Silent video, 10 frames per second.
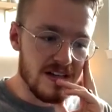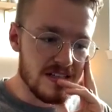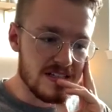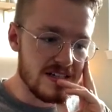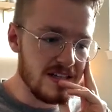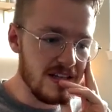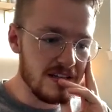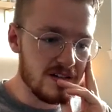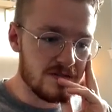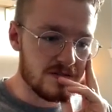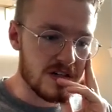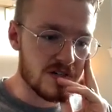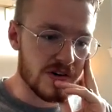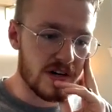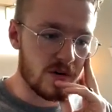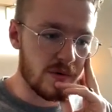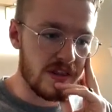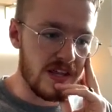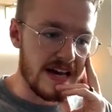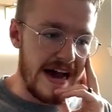still a little frustrated
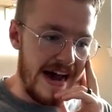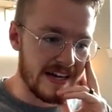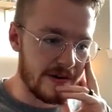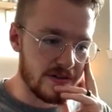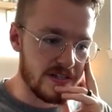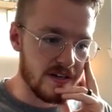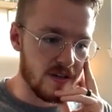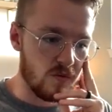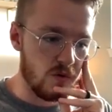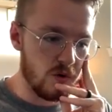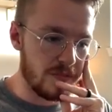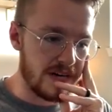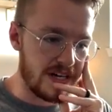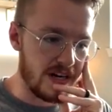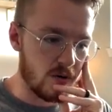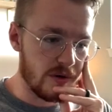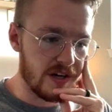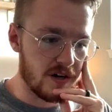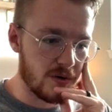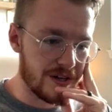with the accuracy on the Whoop. And here we
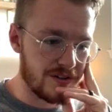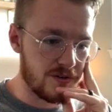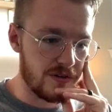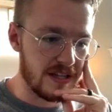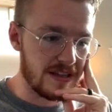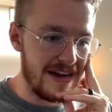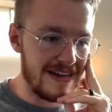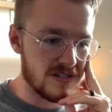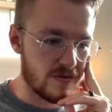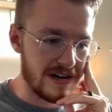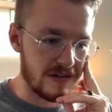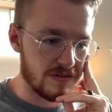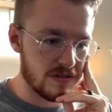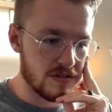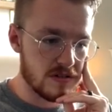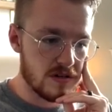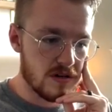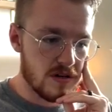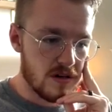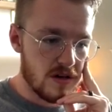go into the last round.
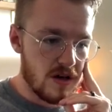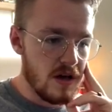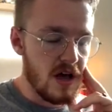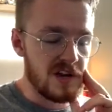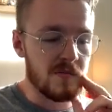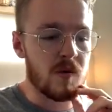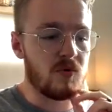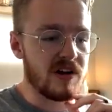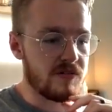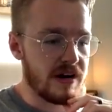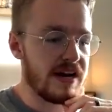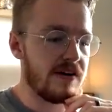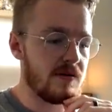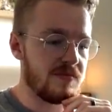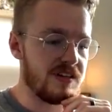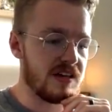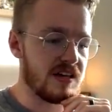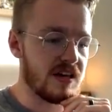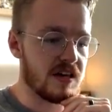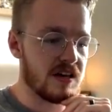And in my brain right now, I'm
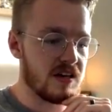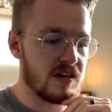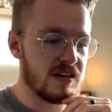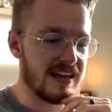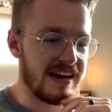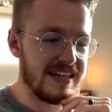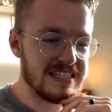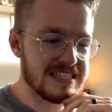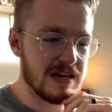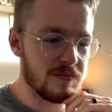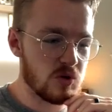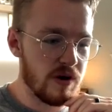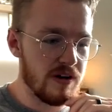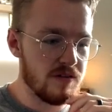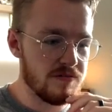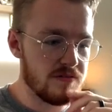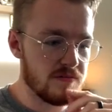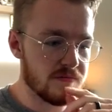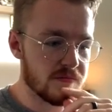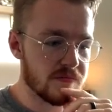thinking, can I hit sub 12?
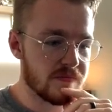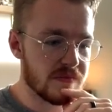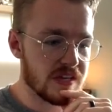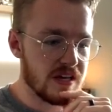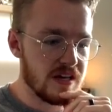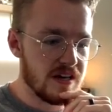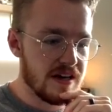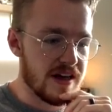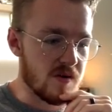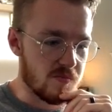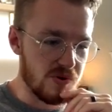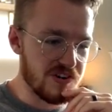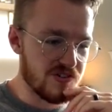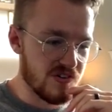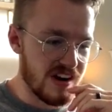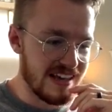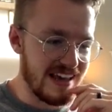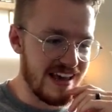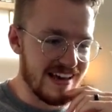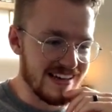And I'm pretty sure that I
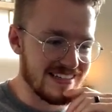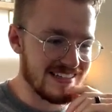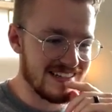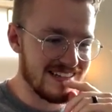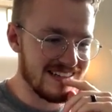can't.